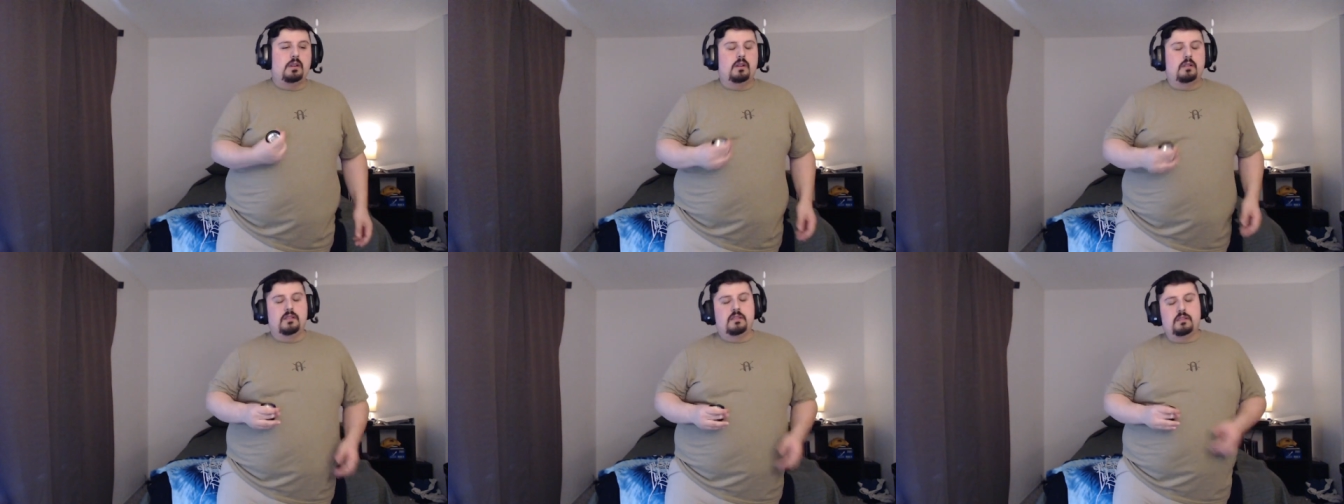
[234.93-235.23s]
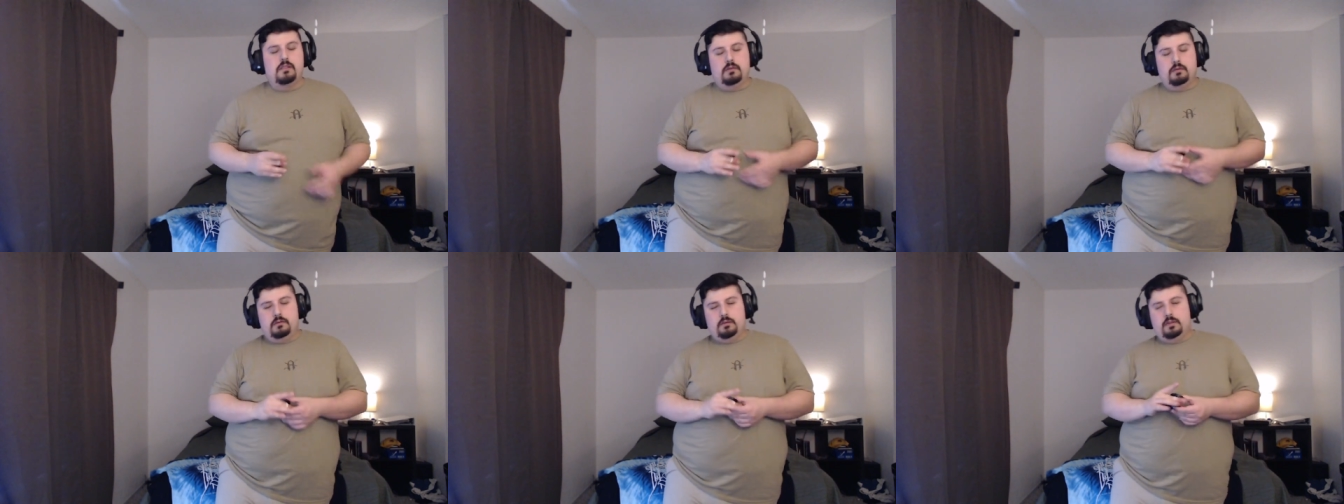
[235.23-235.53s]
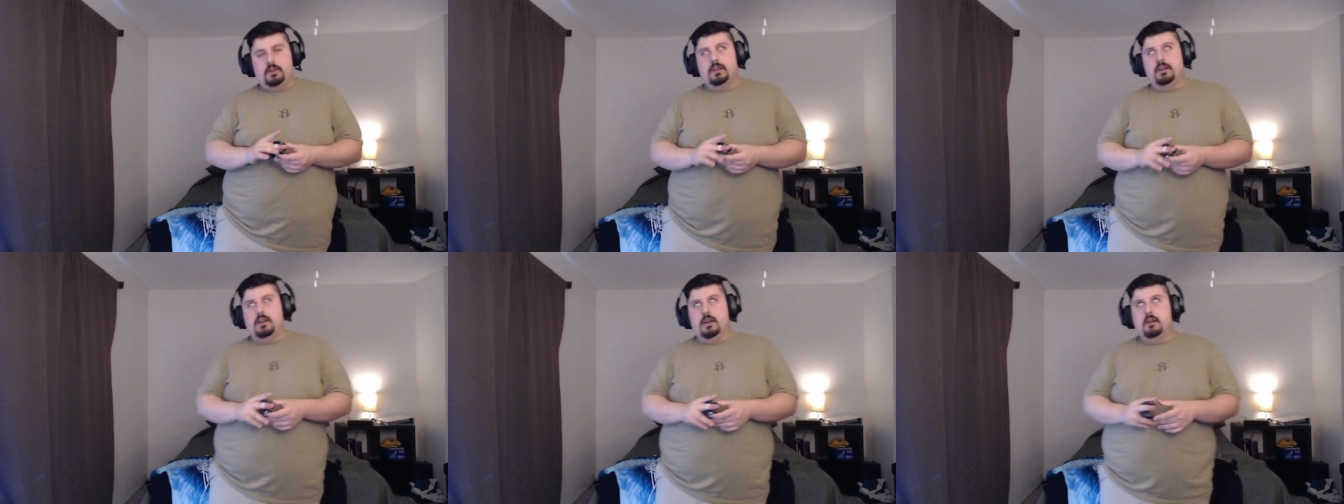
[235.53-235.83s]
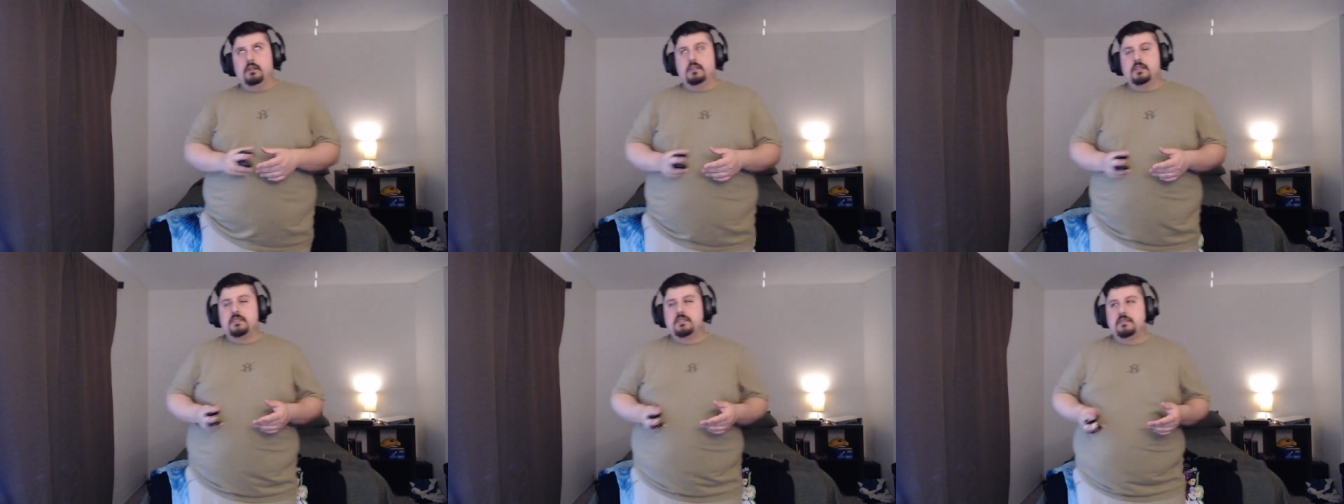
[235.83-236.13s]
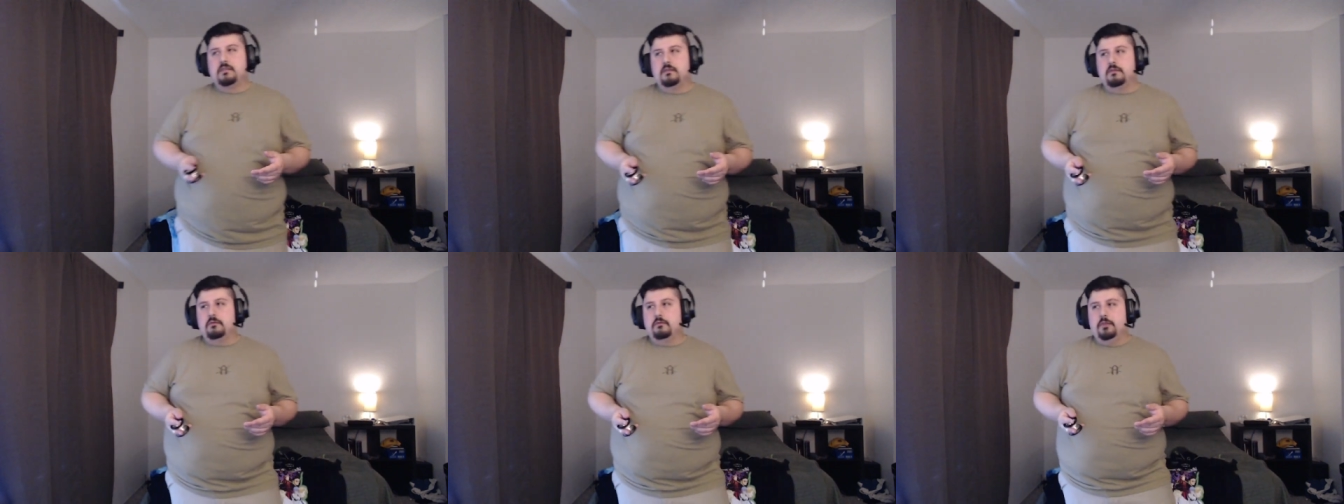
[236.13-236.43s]
You're going to
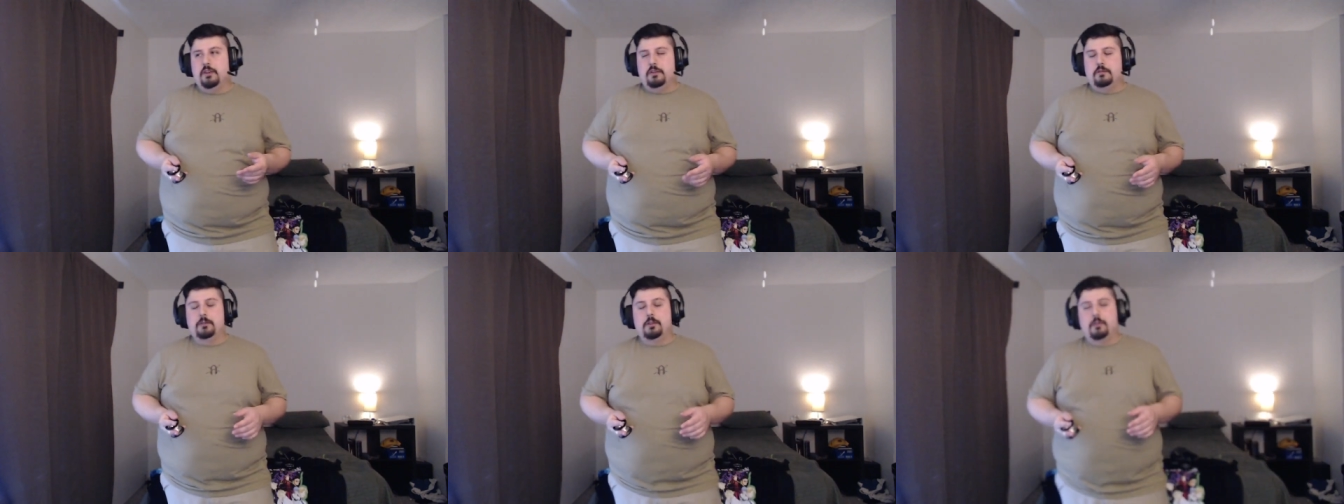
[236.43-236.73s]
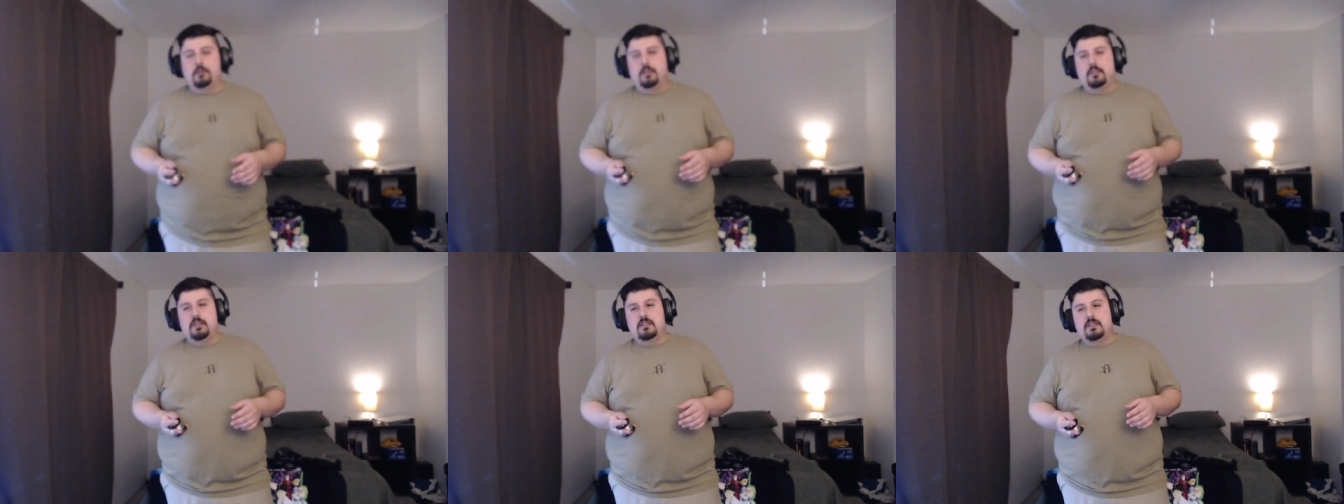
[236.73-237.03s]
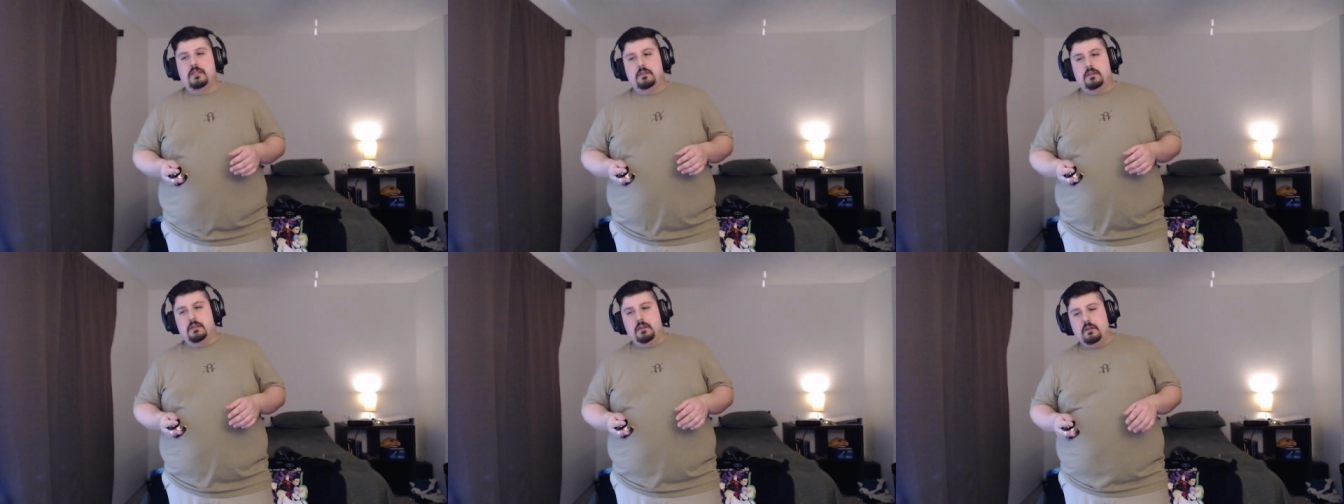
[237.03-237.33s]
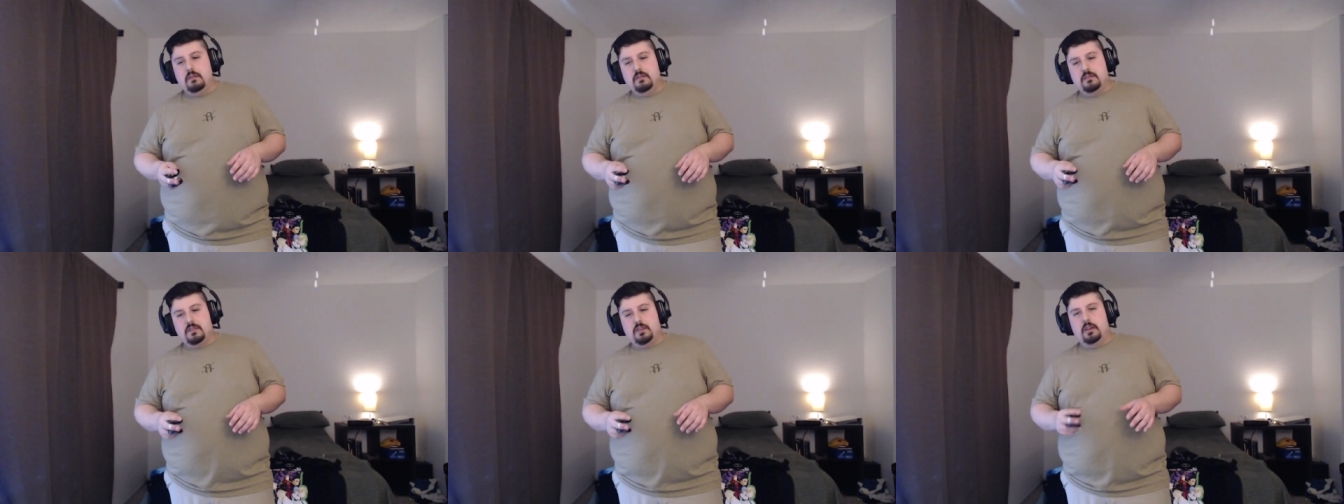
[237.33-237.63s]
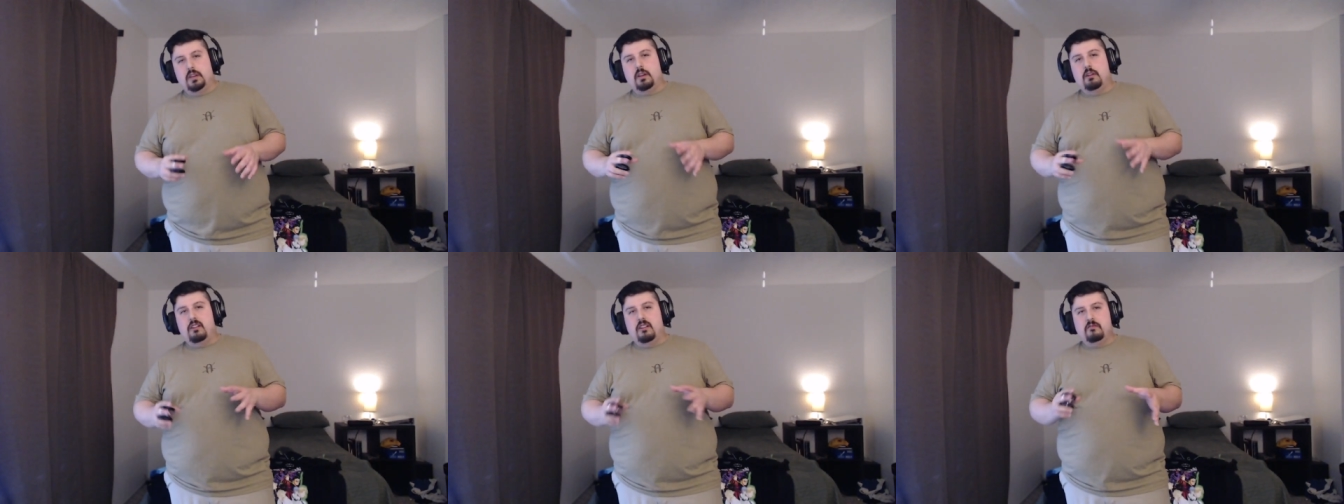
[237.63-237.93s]
notice when you're learning this that your yo is going to
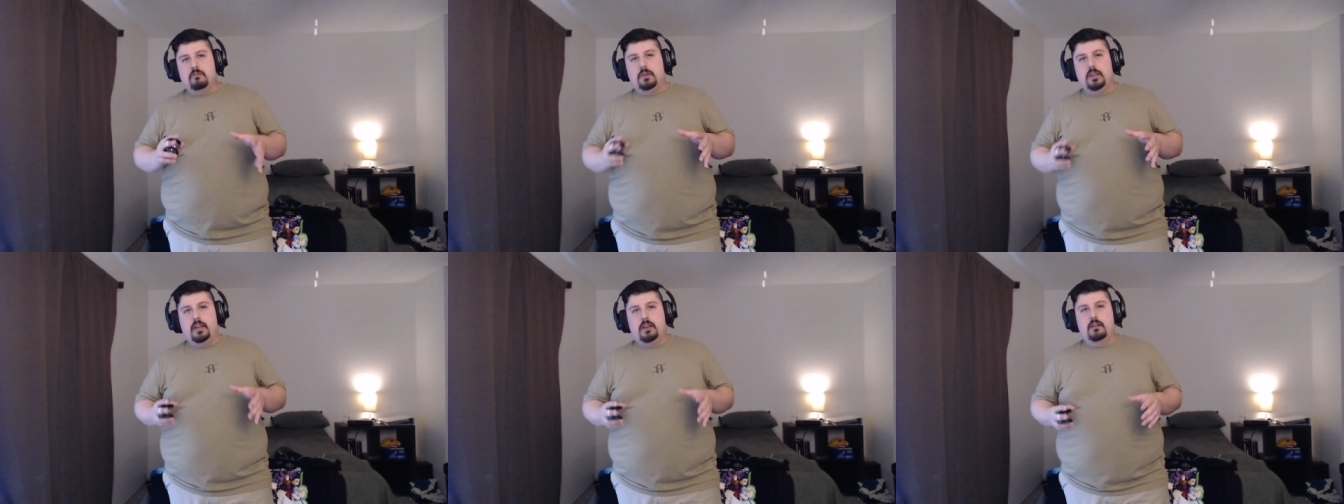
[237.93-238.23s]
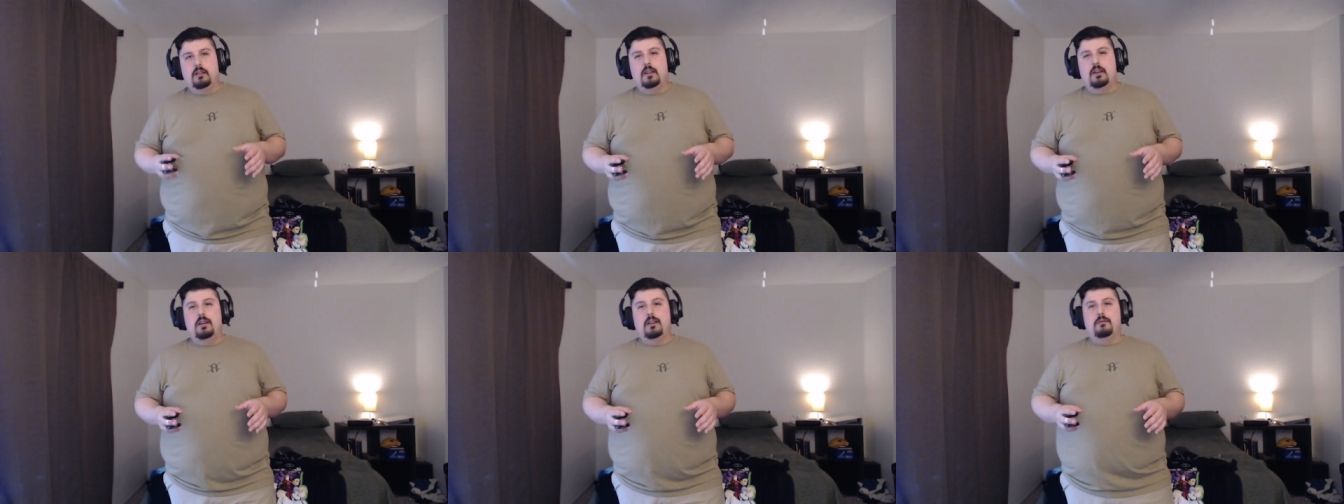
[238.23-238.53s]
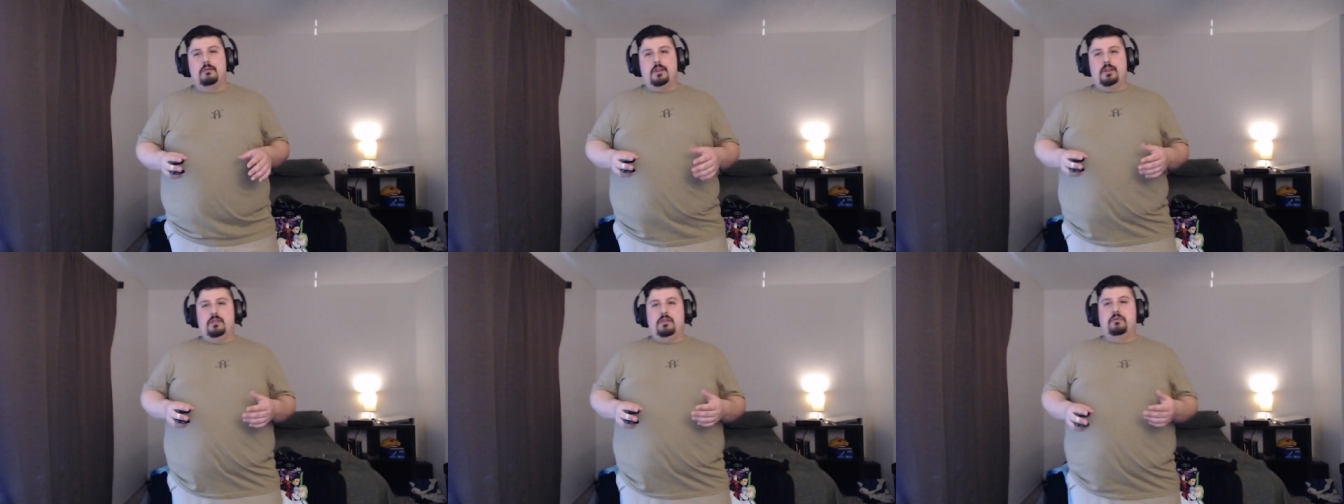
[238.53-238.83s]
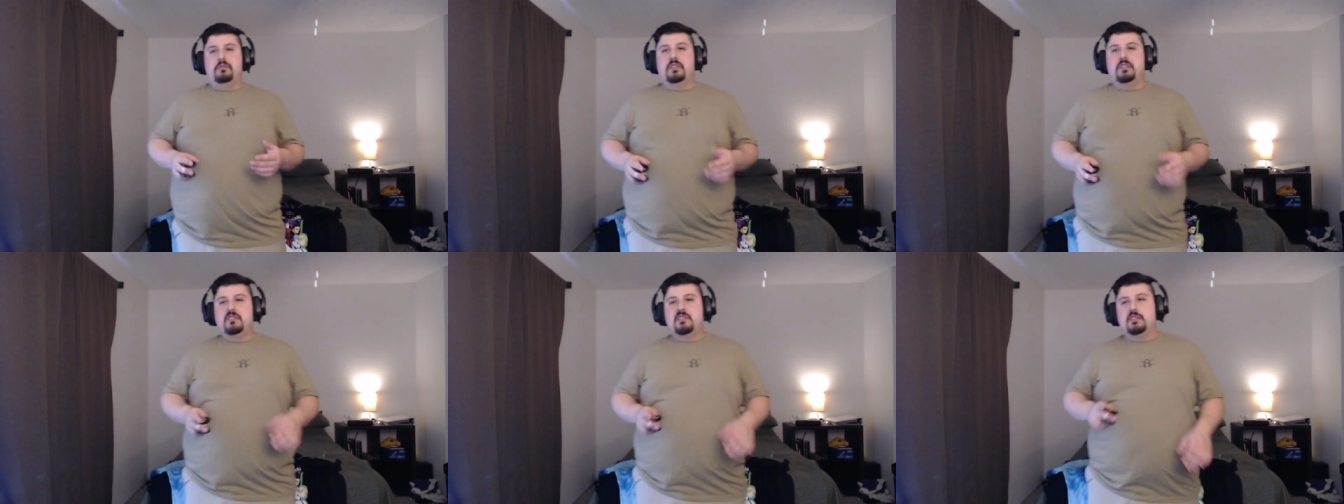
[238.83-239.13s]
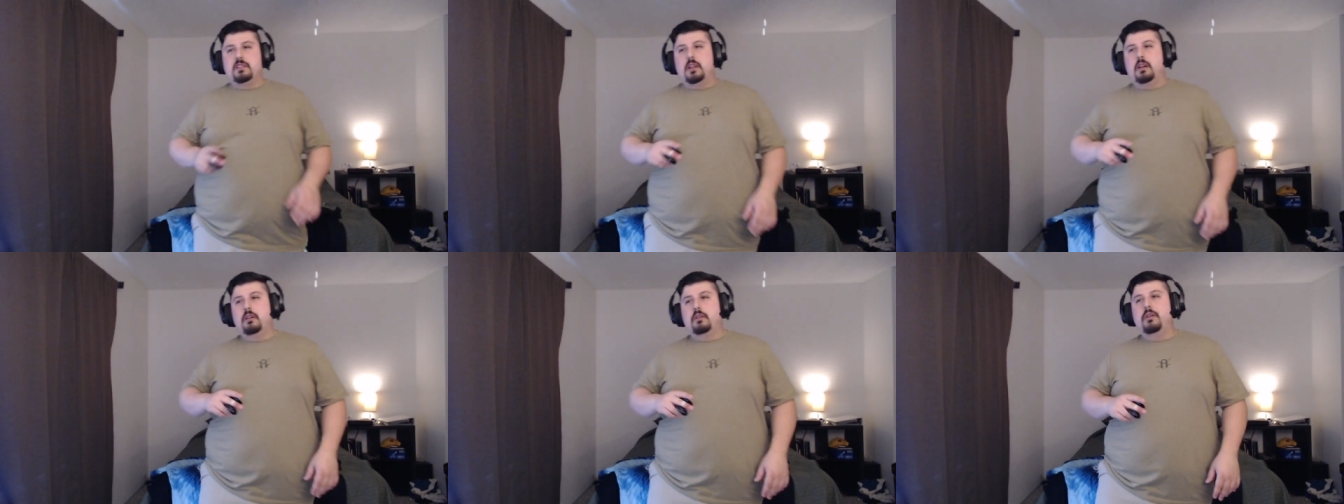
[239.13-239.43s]
go off plane a lot when you're doing it
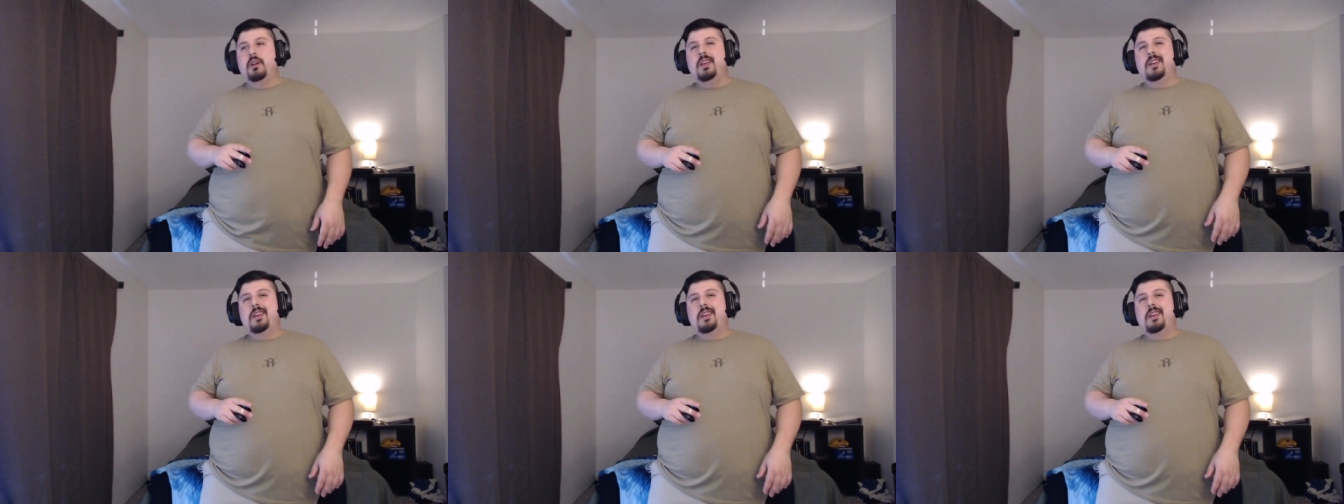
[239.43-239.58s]
slow.